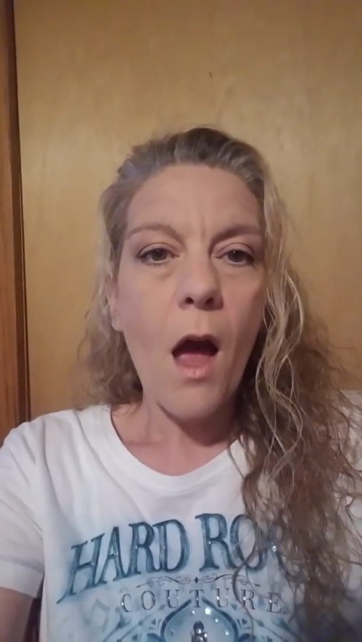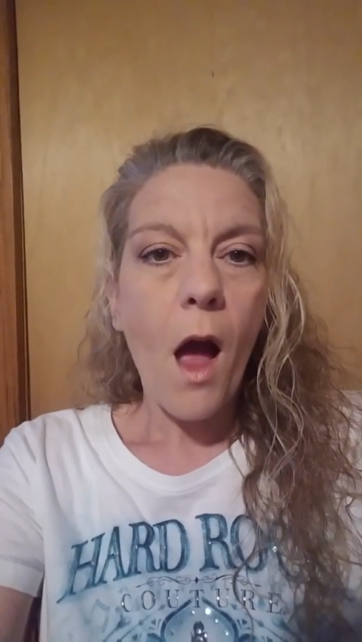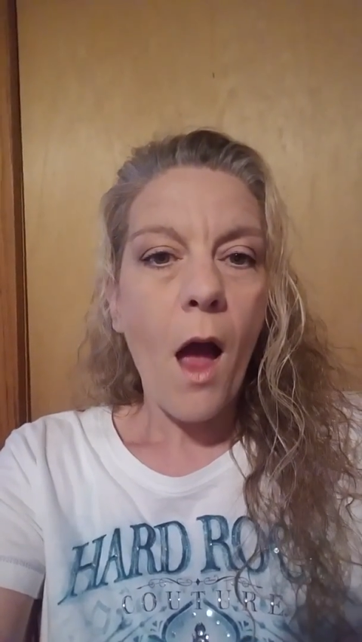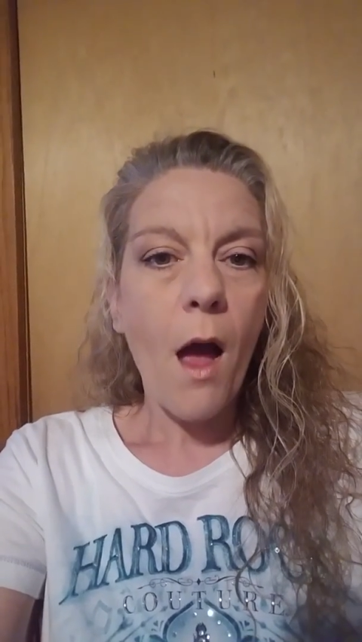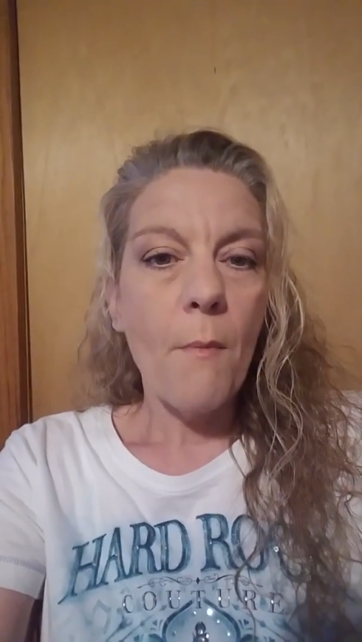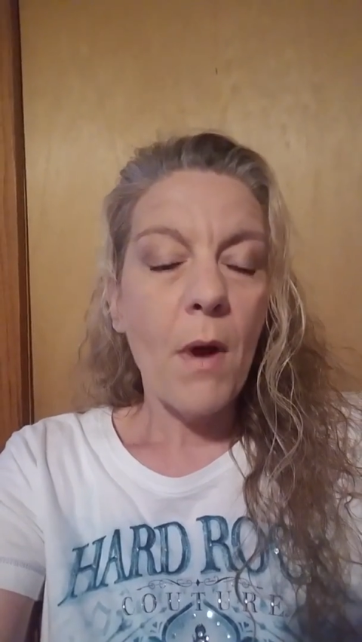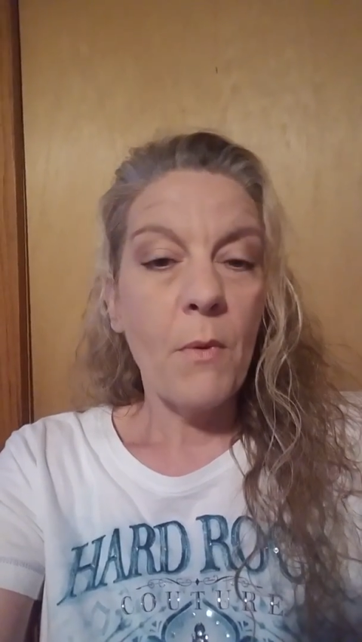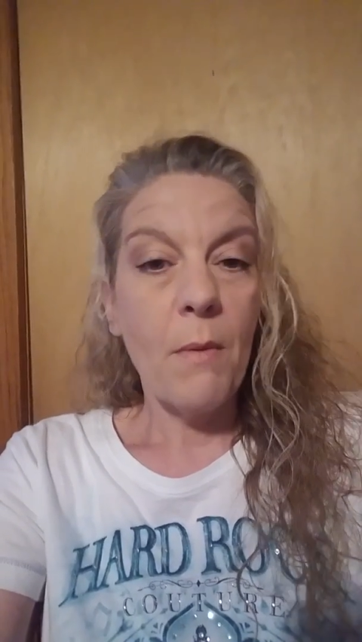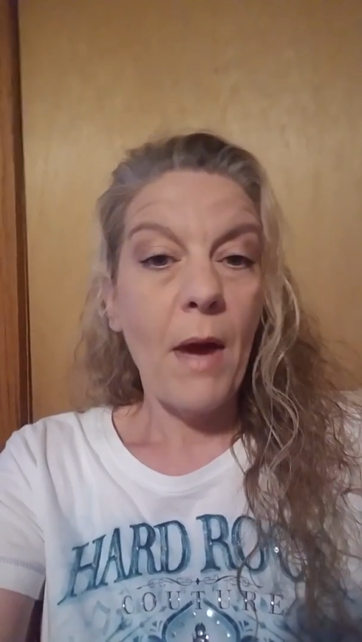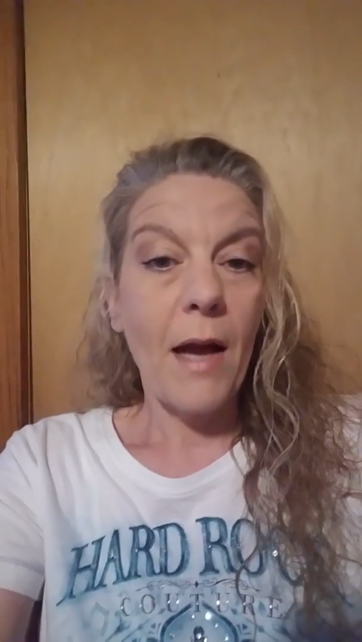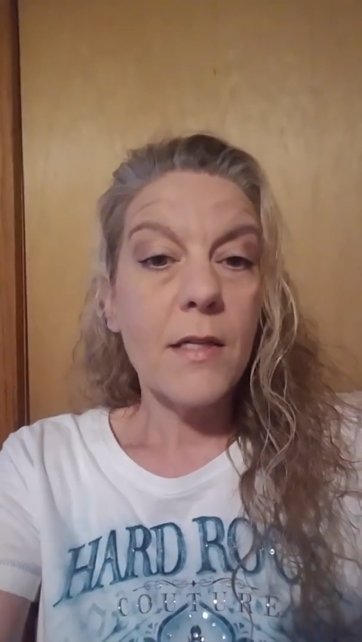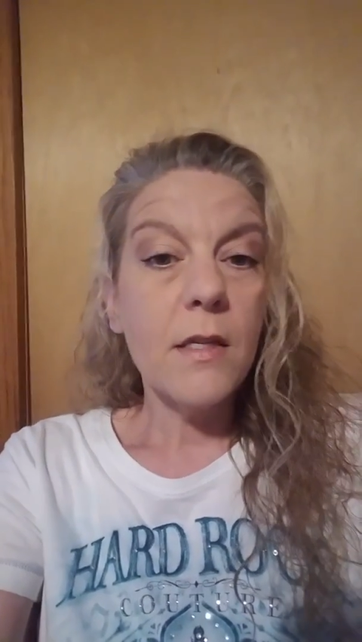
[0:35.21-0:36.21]
I went
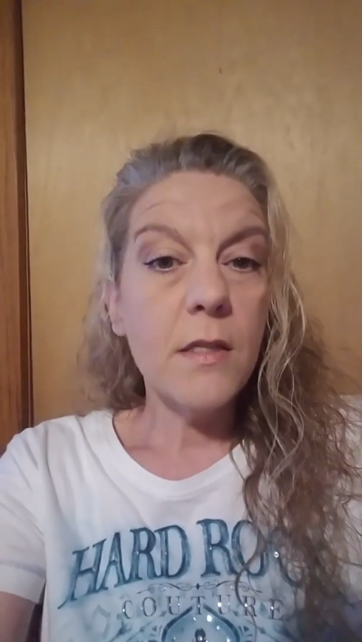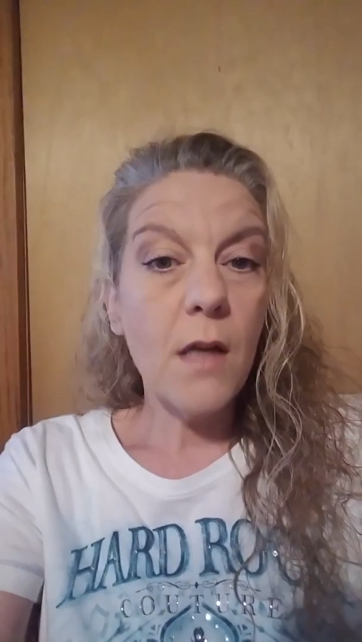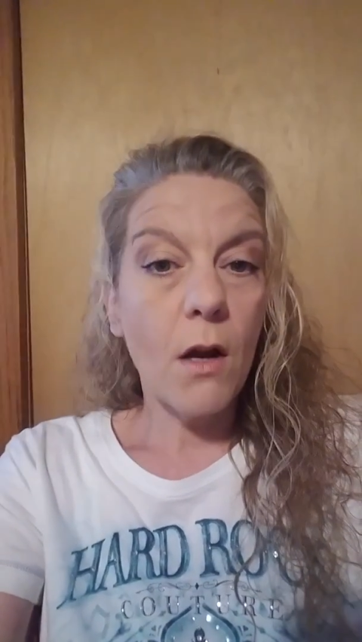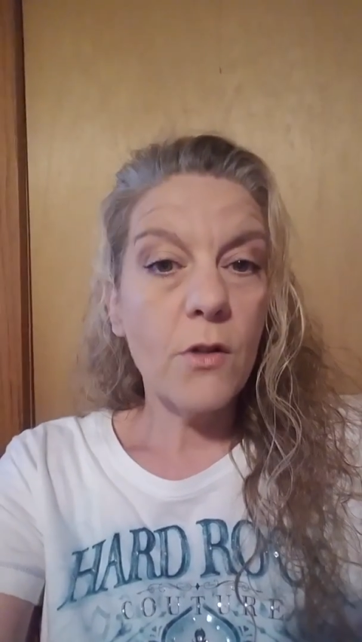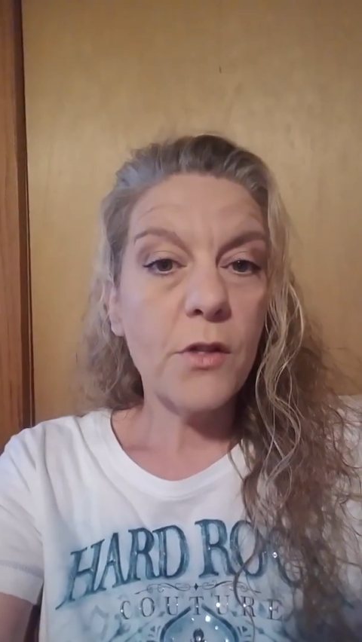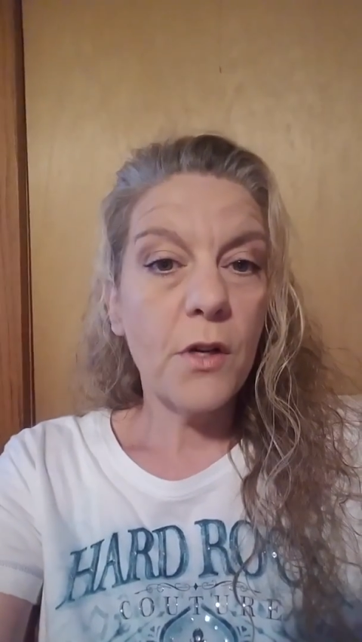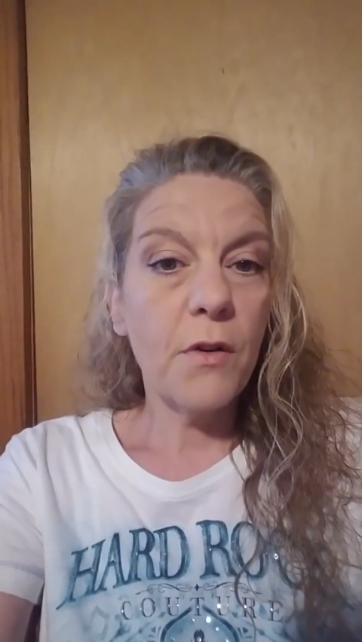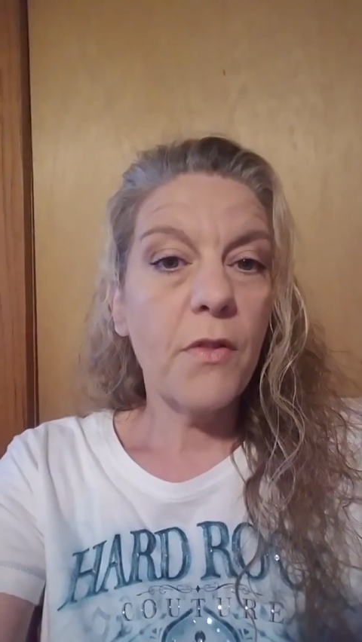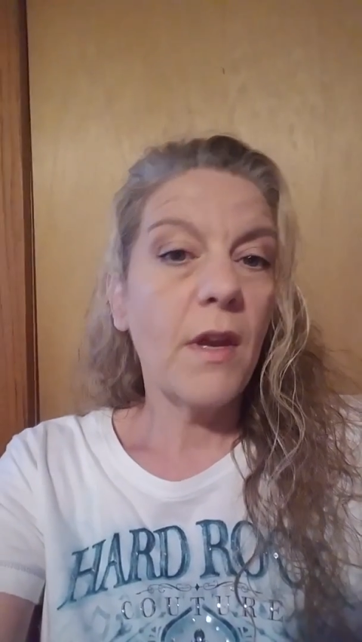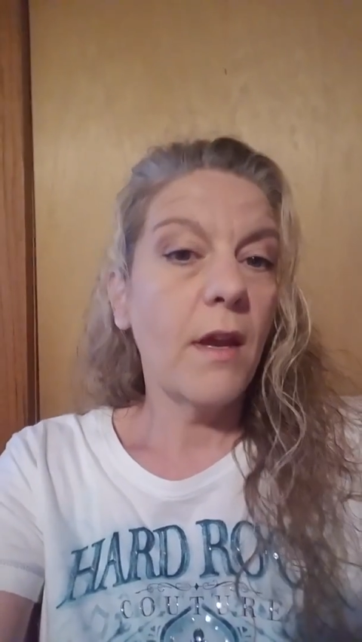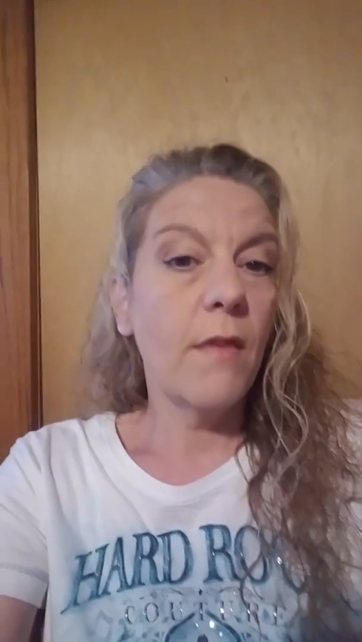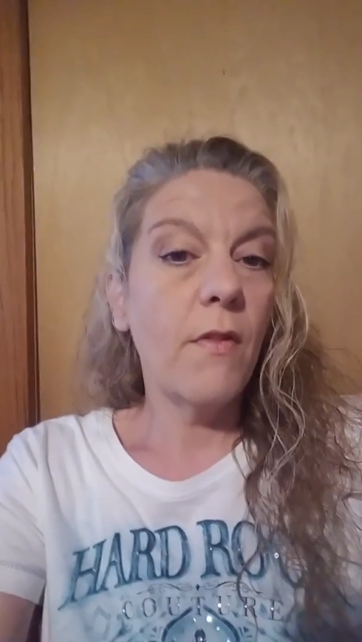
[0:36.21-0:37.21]
back to the doctor
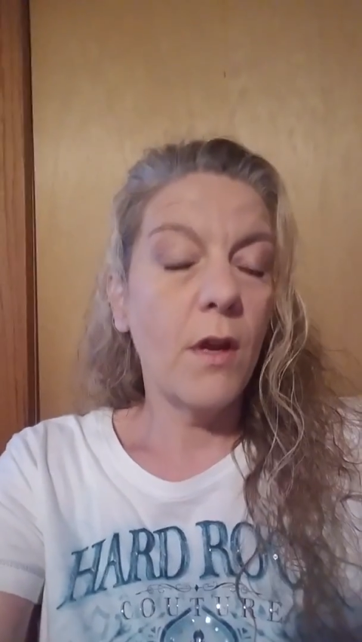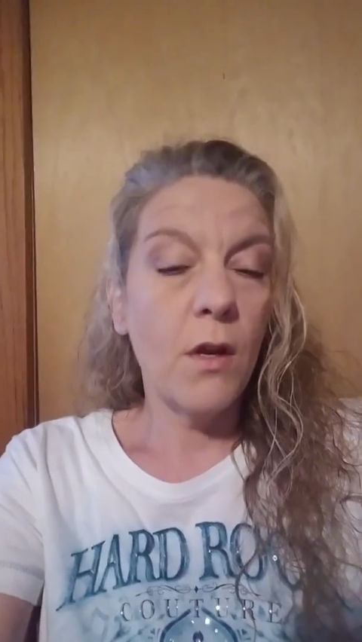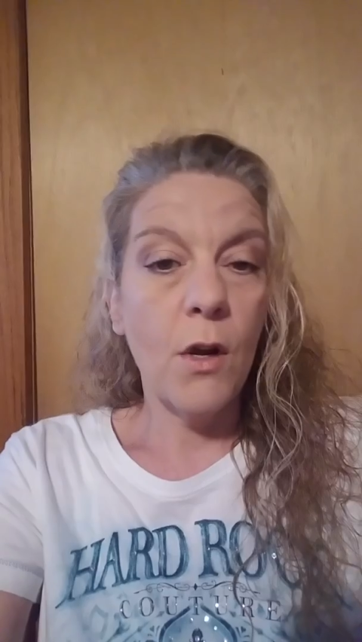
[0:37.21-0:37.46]
thinking that,